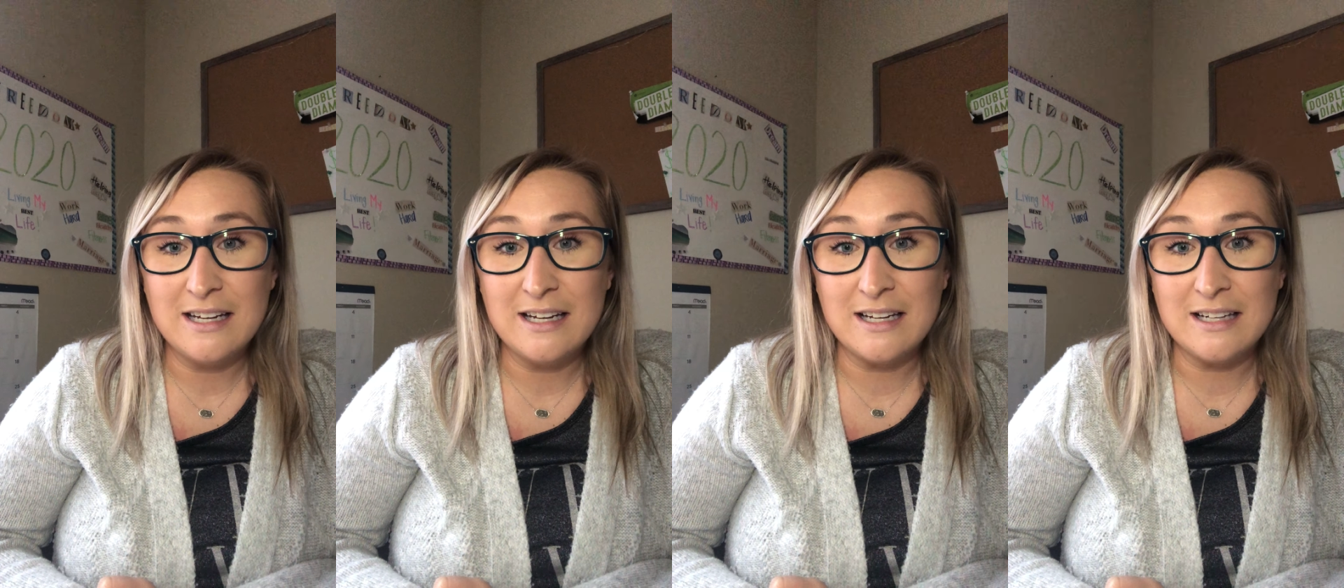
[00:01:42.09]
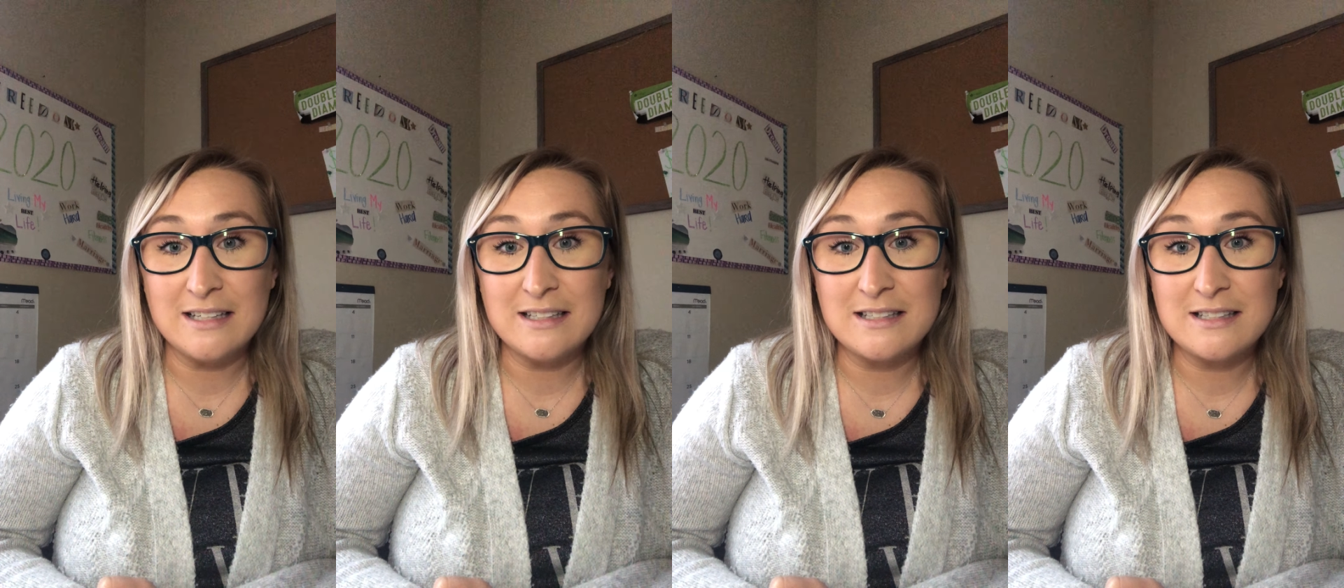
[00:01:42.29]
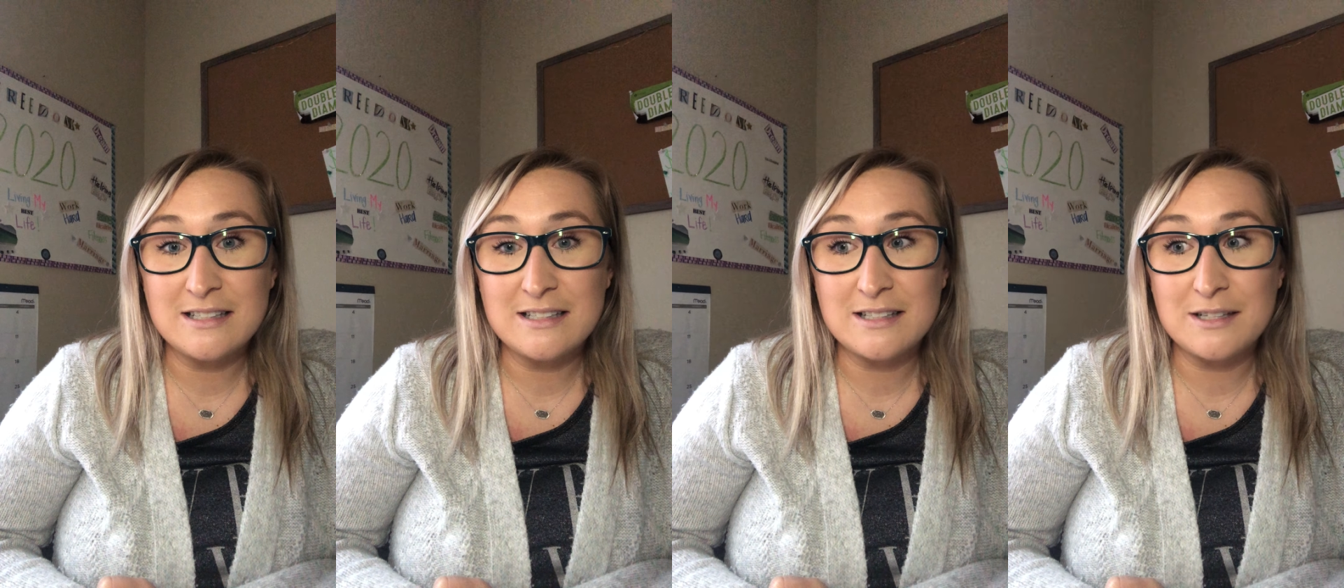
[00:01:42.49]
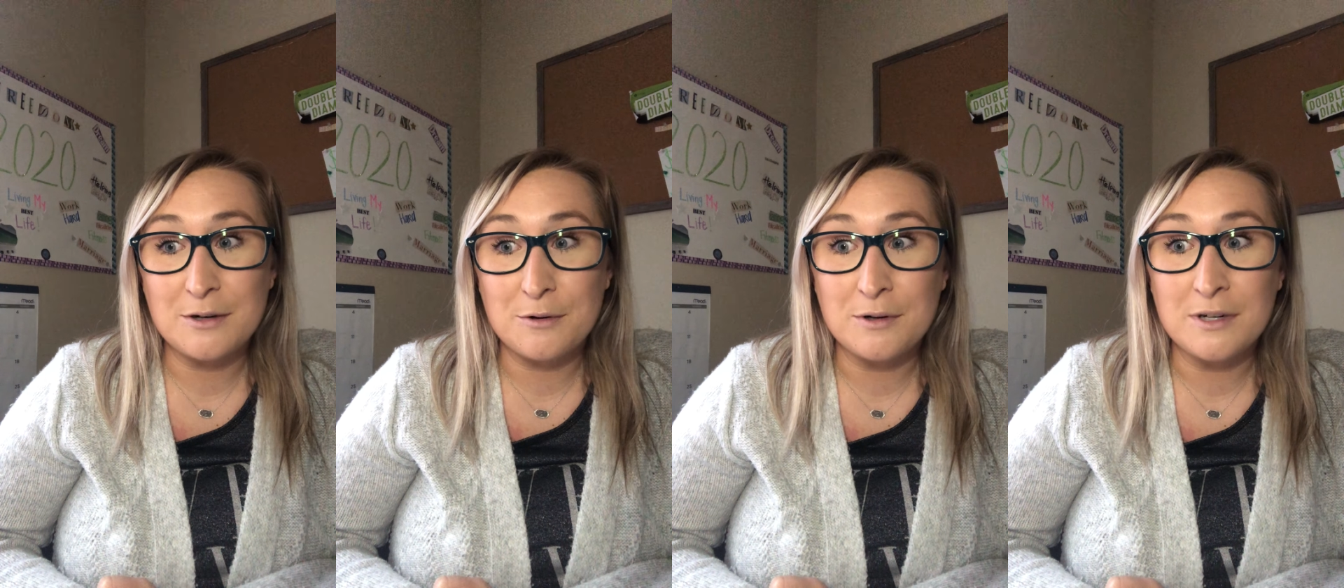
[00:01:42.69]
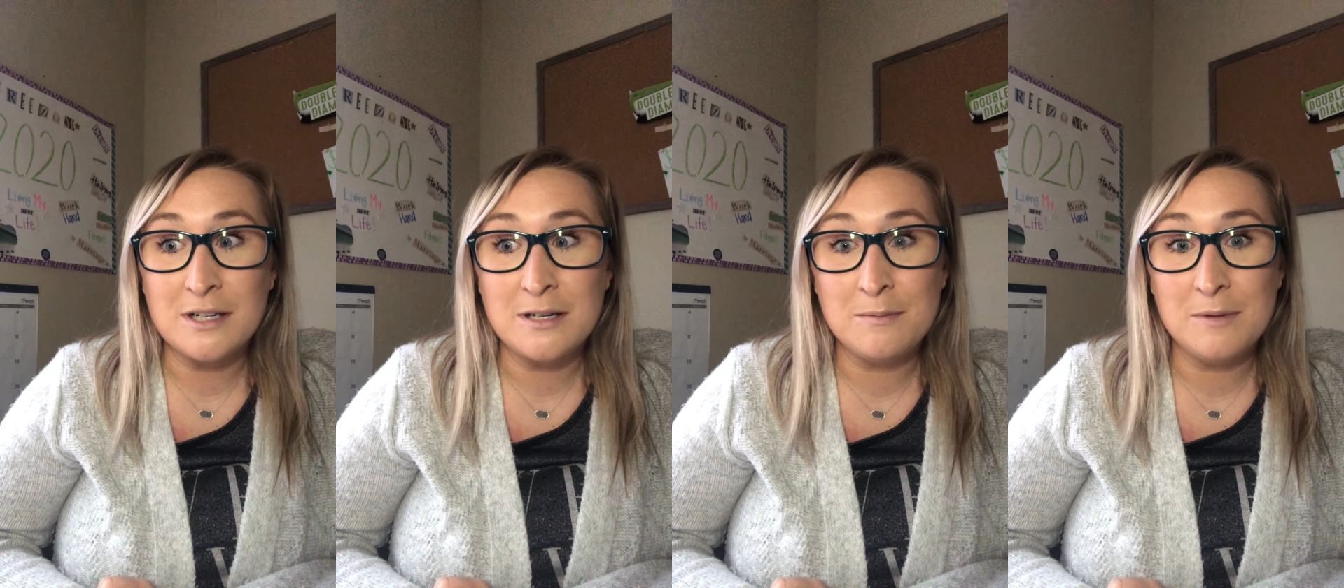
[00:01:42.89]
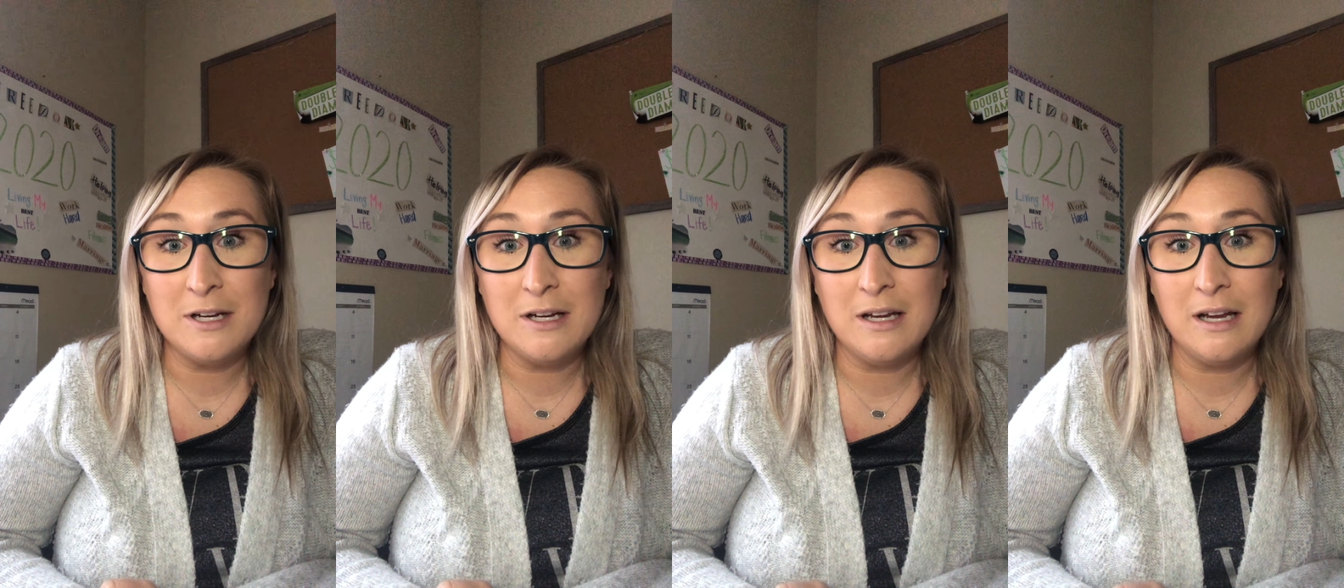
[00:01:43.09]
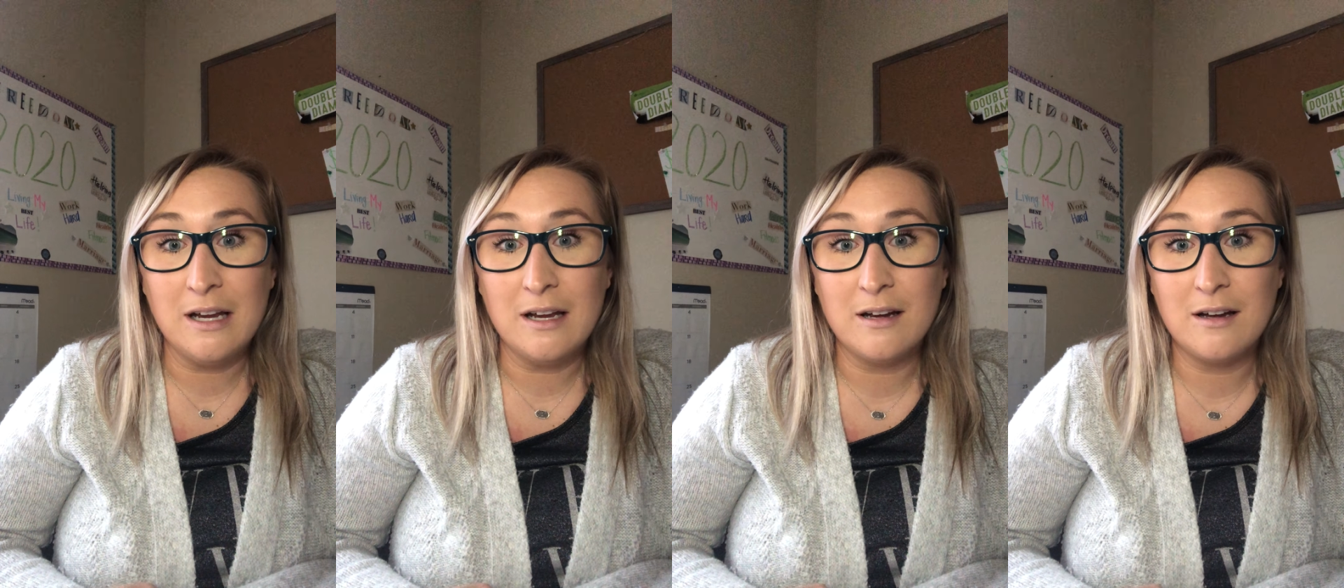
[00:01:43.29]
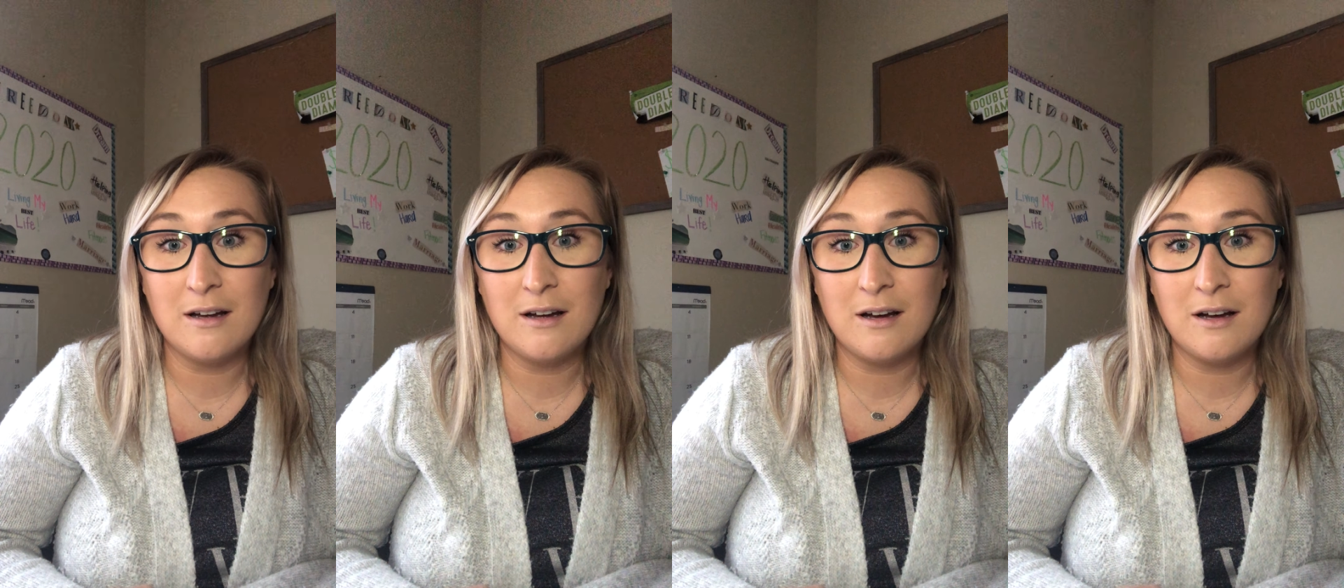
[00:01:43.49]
it's going to be